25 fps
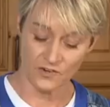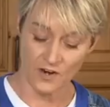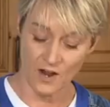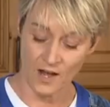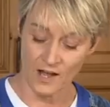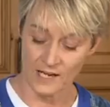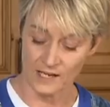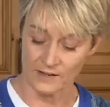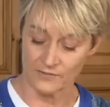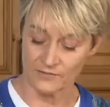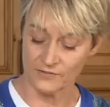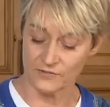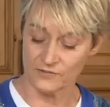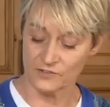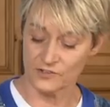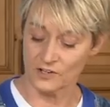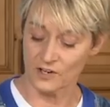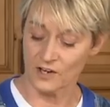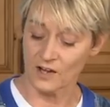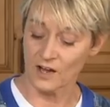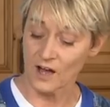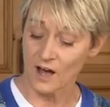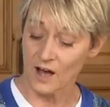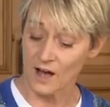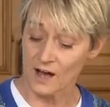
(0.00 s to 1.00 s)
knife to
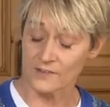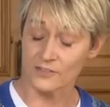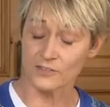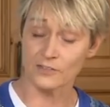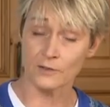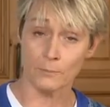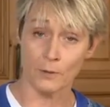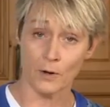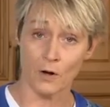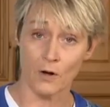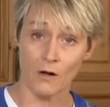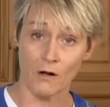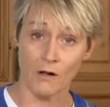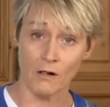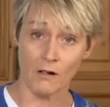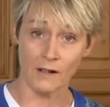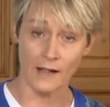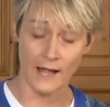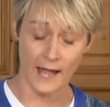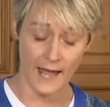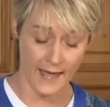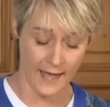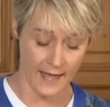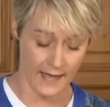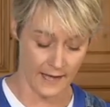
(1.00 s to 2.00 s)
cut the
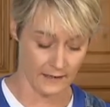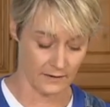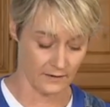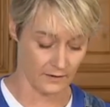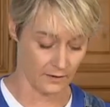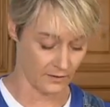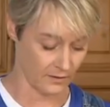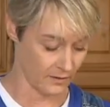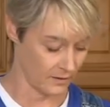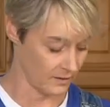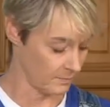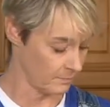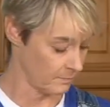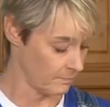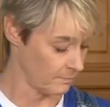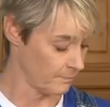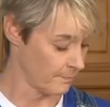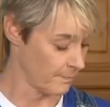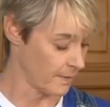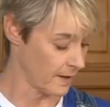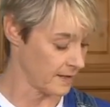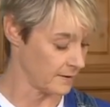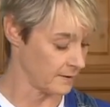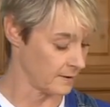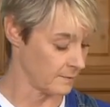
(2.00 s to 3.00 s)
ball, and
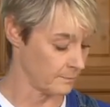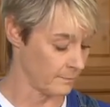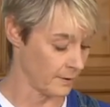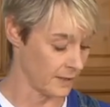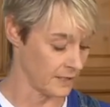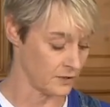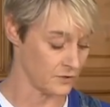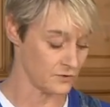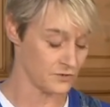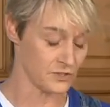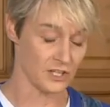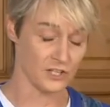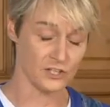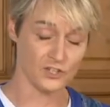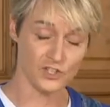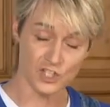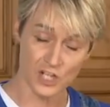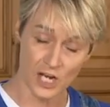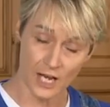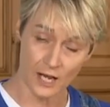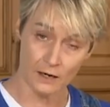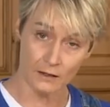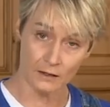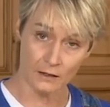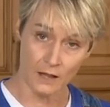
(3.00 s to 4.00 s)
by, by using a
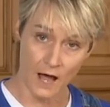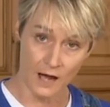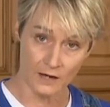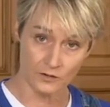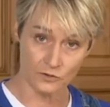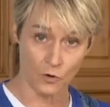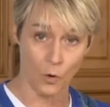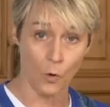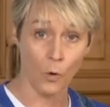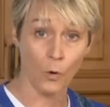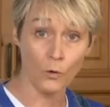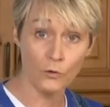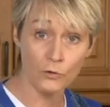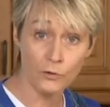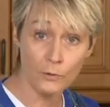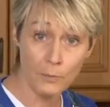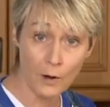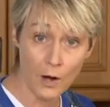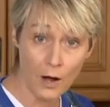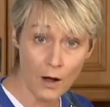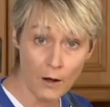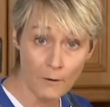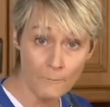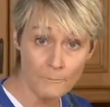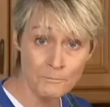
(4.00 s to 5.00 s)
channel lock to hold the
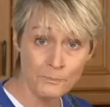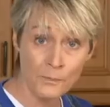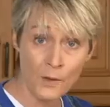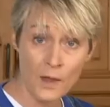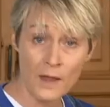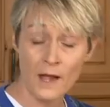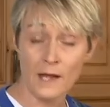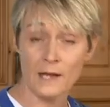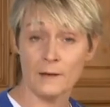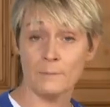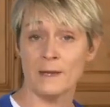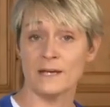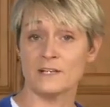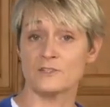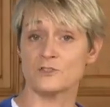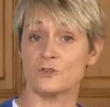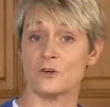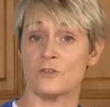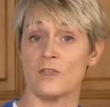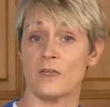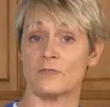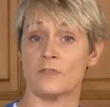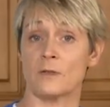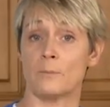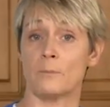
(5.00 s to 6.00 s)
ball, it makes
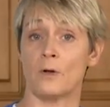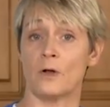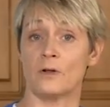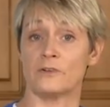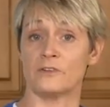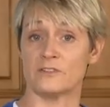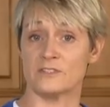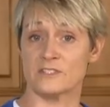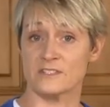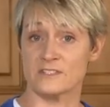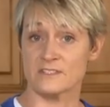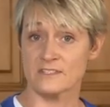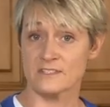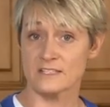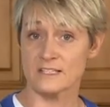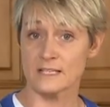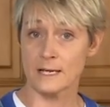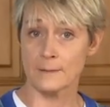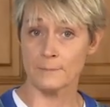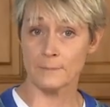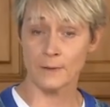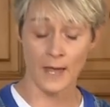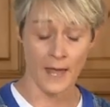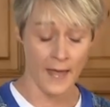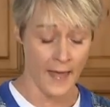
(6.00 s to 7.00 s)
sure that the ball doesn't
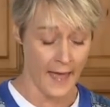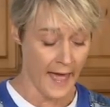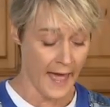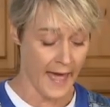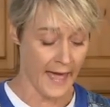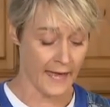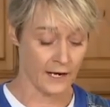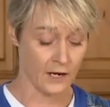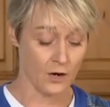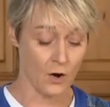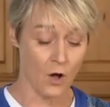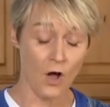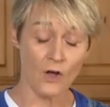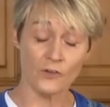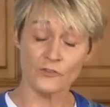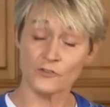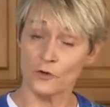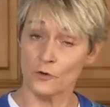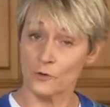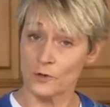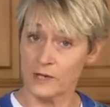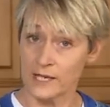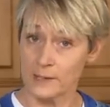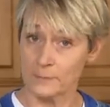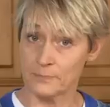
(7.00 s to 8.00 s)
slip, and it
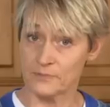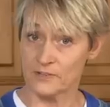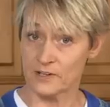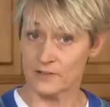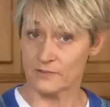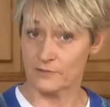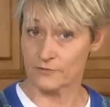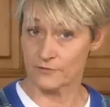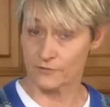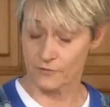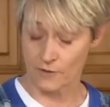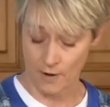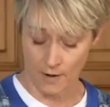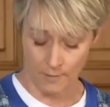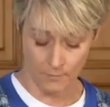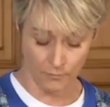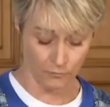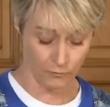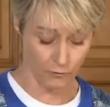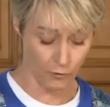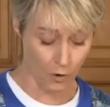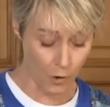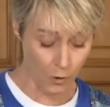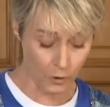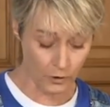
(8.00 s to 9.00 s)
also keeps it from
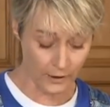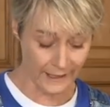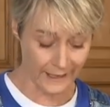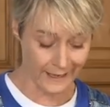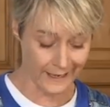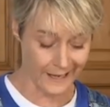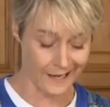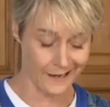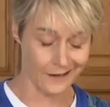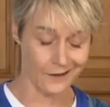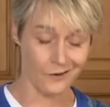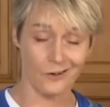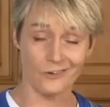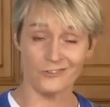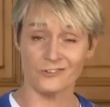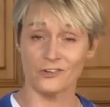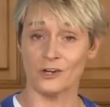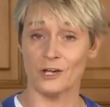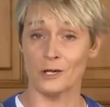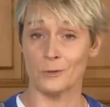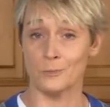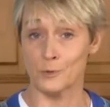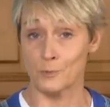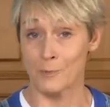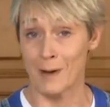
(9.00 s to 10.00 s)
rolling, and it also
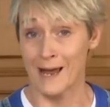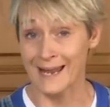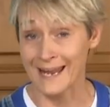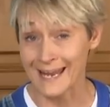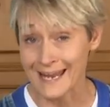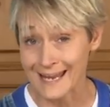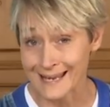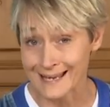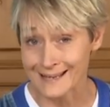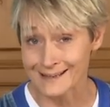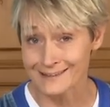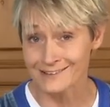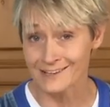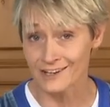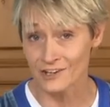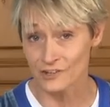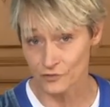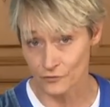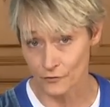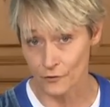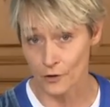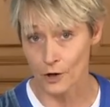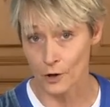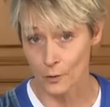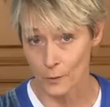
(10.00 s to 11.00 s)
keeps my hand as
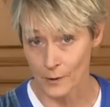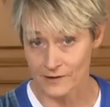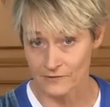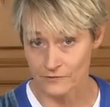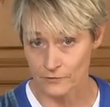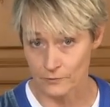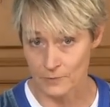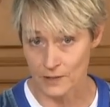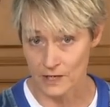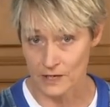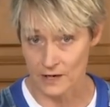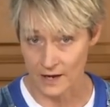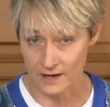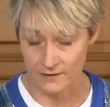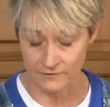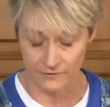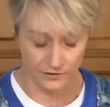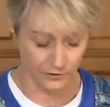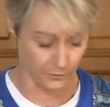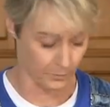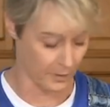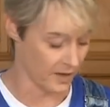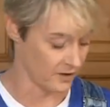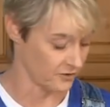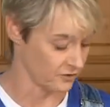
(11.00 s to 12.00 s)
far away from the knife
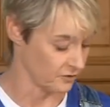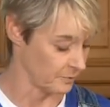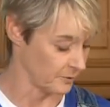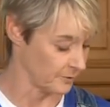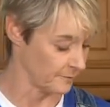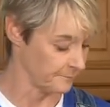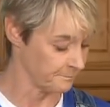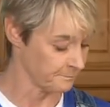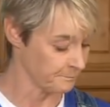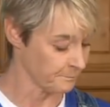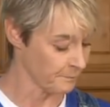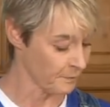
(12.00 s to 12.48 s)
as possible.